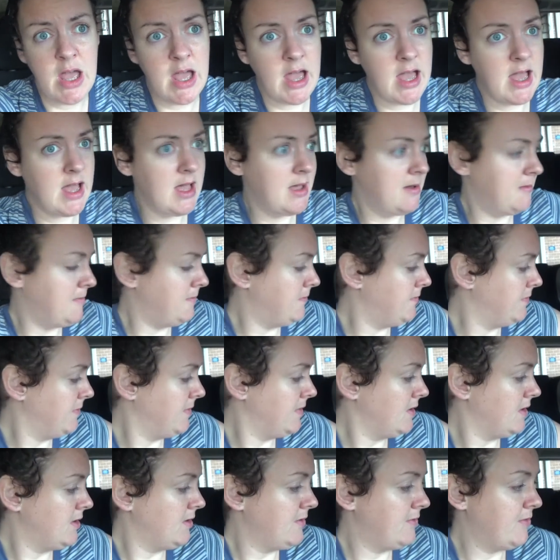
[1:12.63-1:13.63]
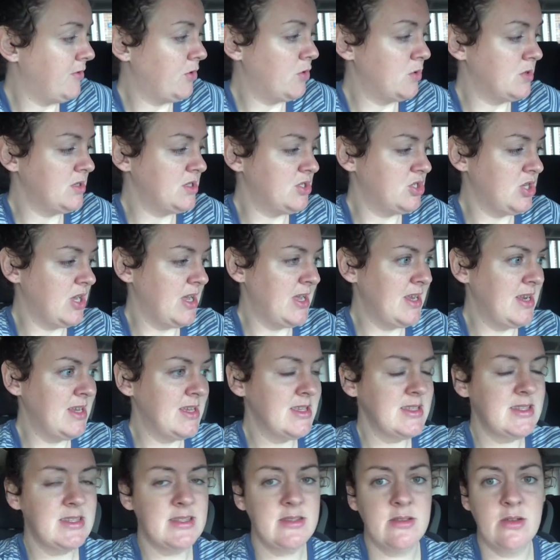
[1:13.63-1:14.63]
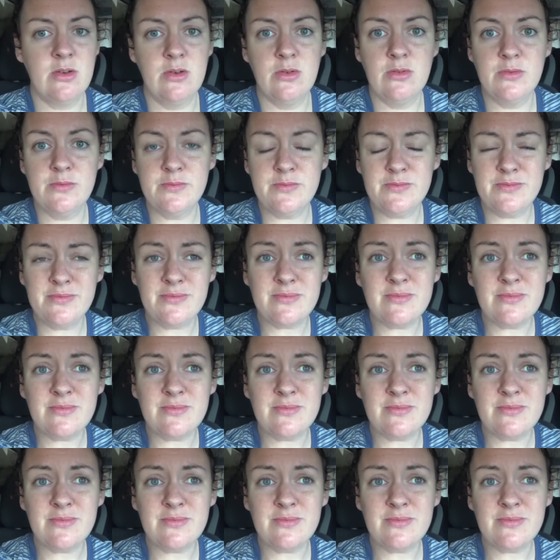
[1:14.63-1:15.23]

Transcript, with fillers: um, for going to China so